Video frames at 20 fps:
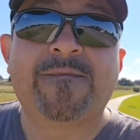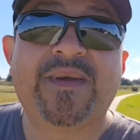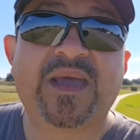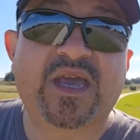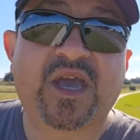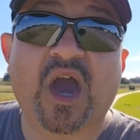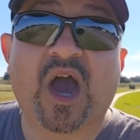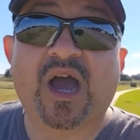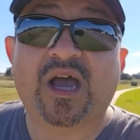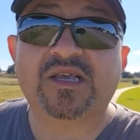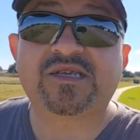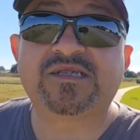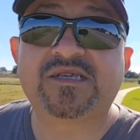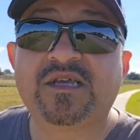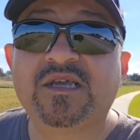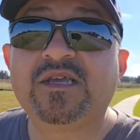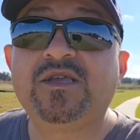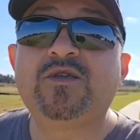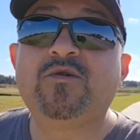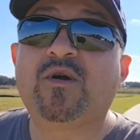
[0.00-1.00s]

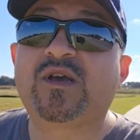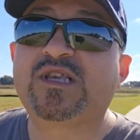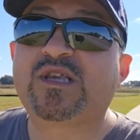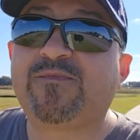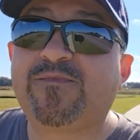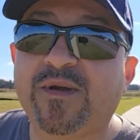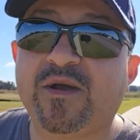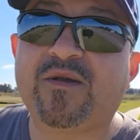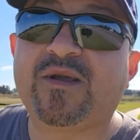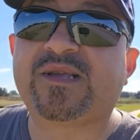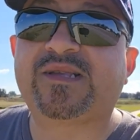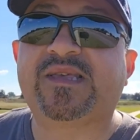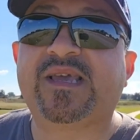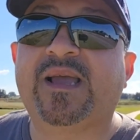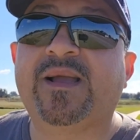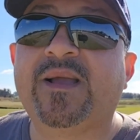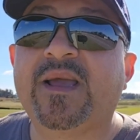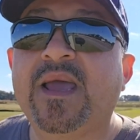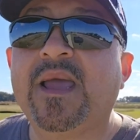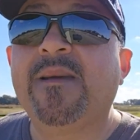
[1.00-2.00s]
Because you experienced
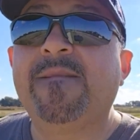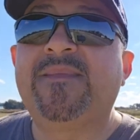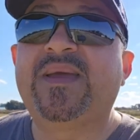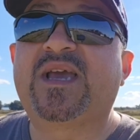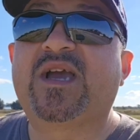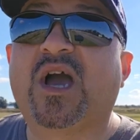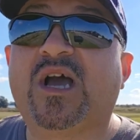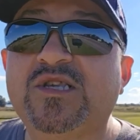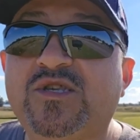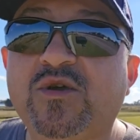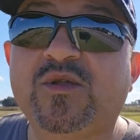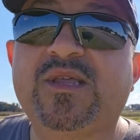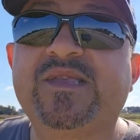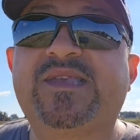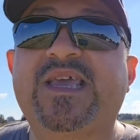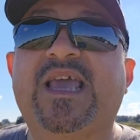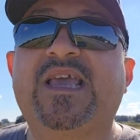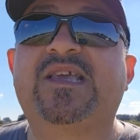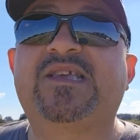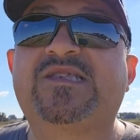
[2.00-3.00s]
it. Because you
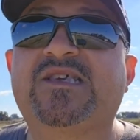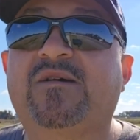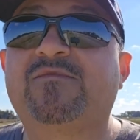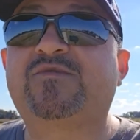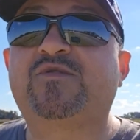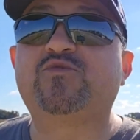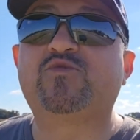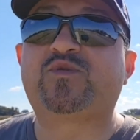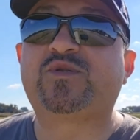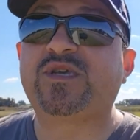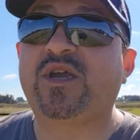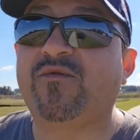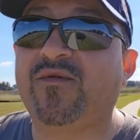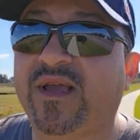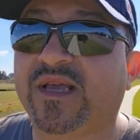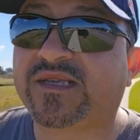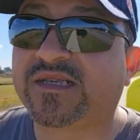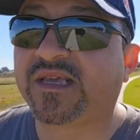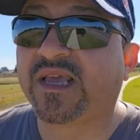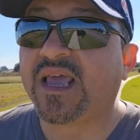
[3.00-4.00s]
didn't take yourself too
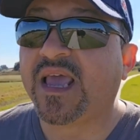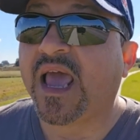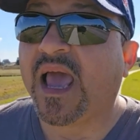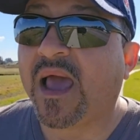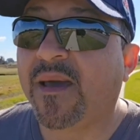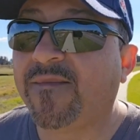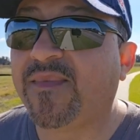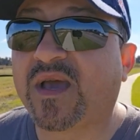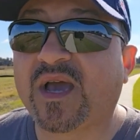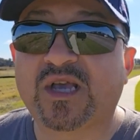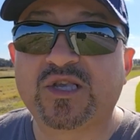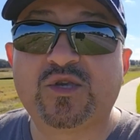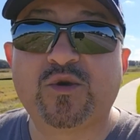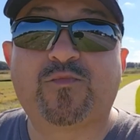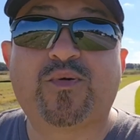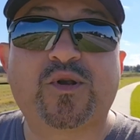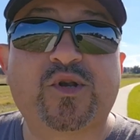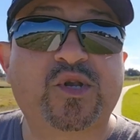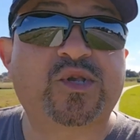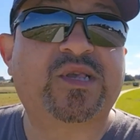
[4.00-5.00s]
serious. And because
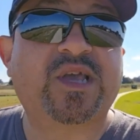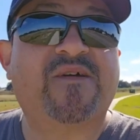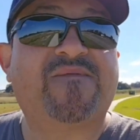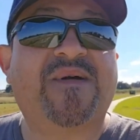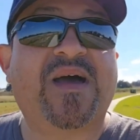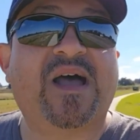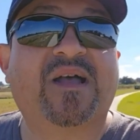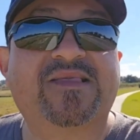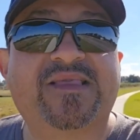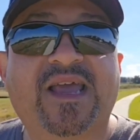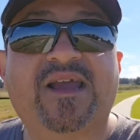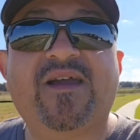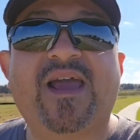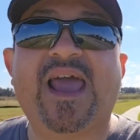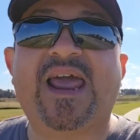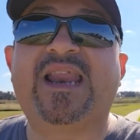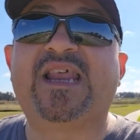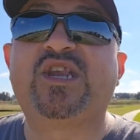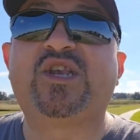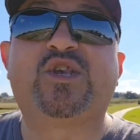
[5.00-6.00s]
you put yourself out there
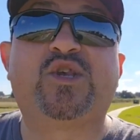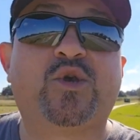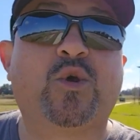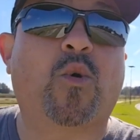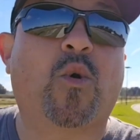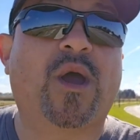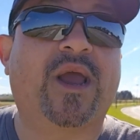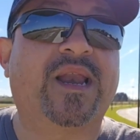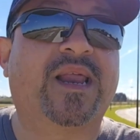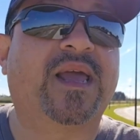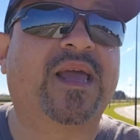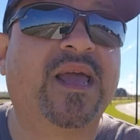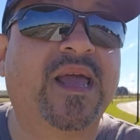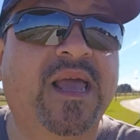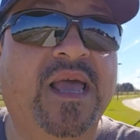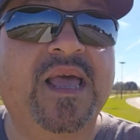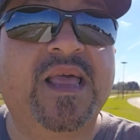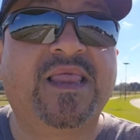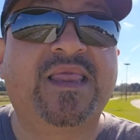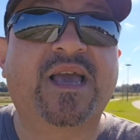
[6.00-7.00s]
and enjoyed
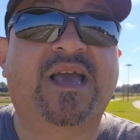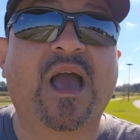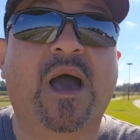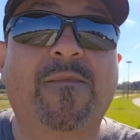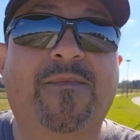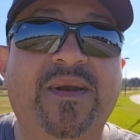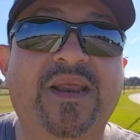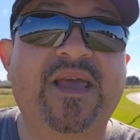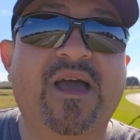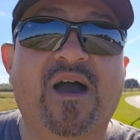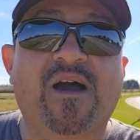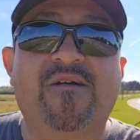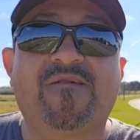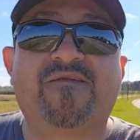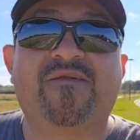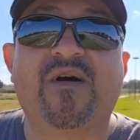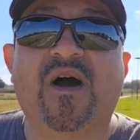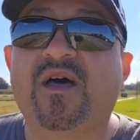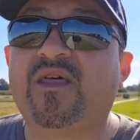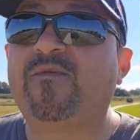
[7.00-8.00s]
the company
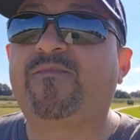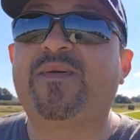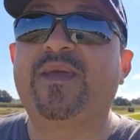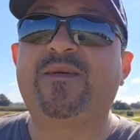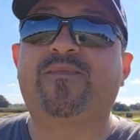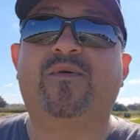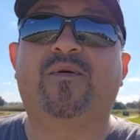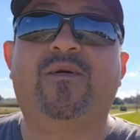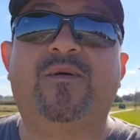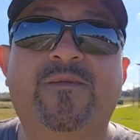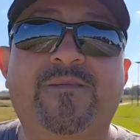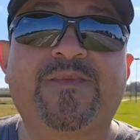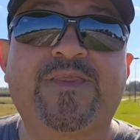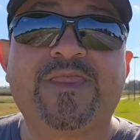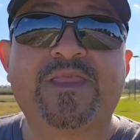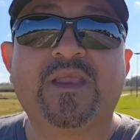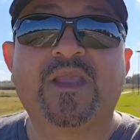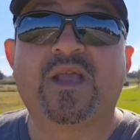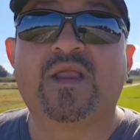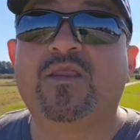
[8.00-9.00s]
of other people.
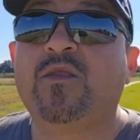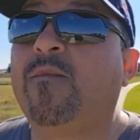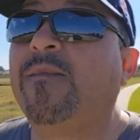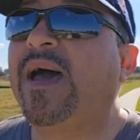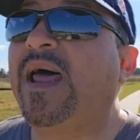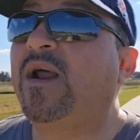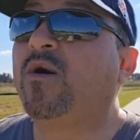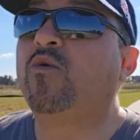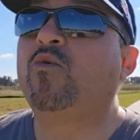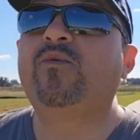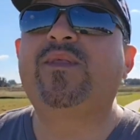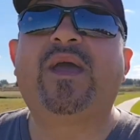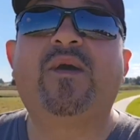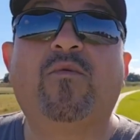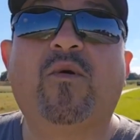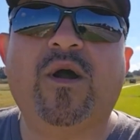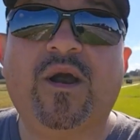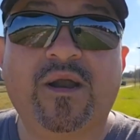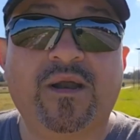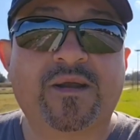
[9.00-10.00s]
No matter who
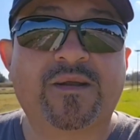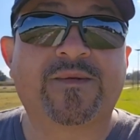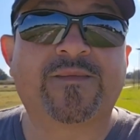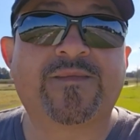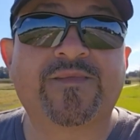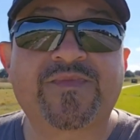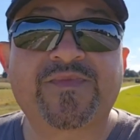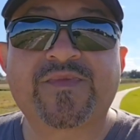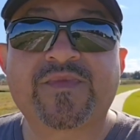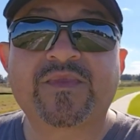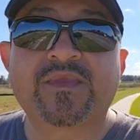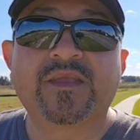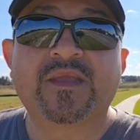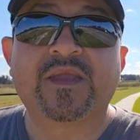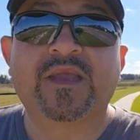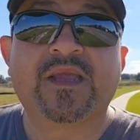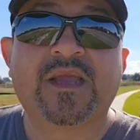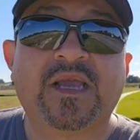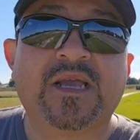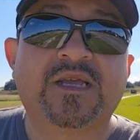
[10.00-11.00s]
they were.
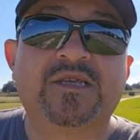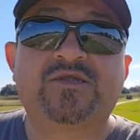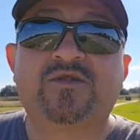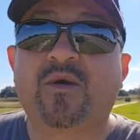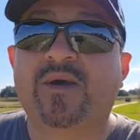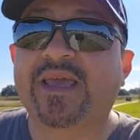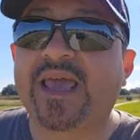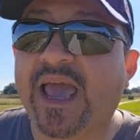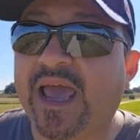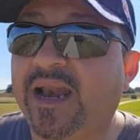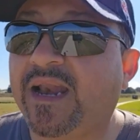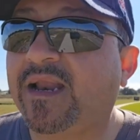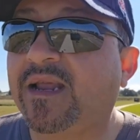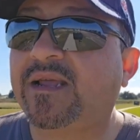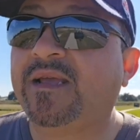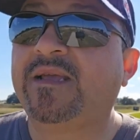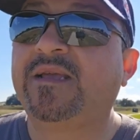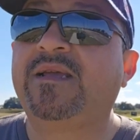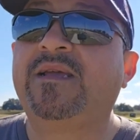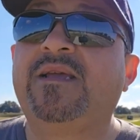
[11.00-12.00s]
So again,
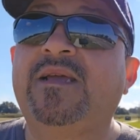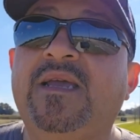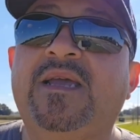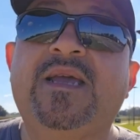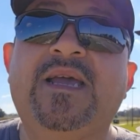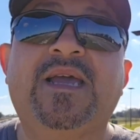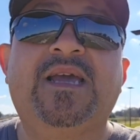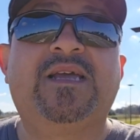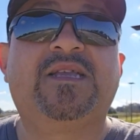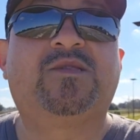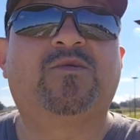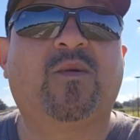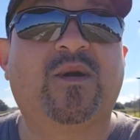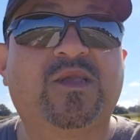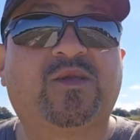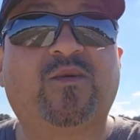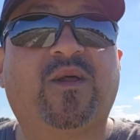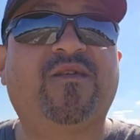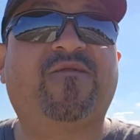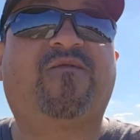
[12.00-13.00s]
in
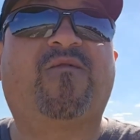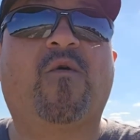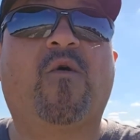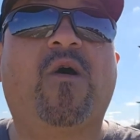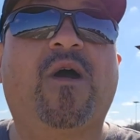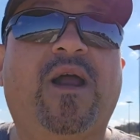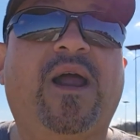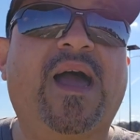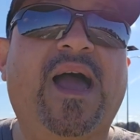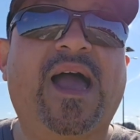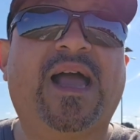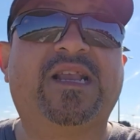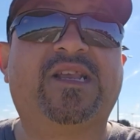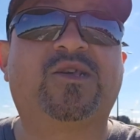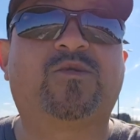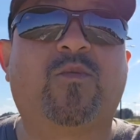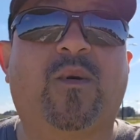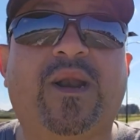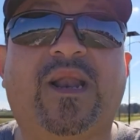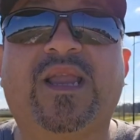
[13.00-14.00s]
2024, I
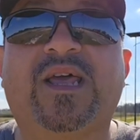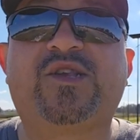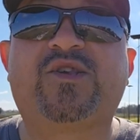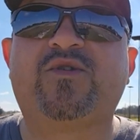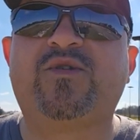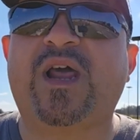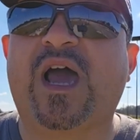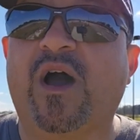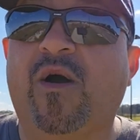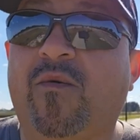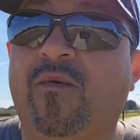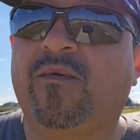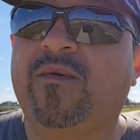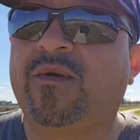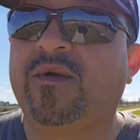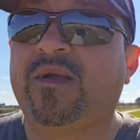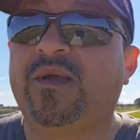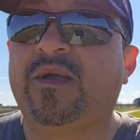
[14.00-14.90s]
just want to let you know,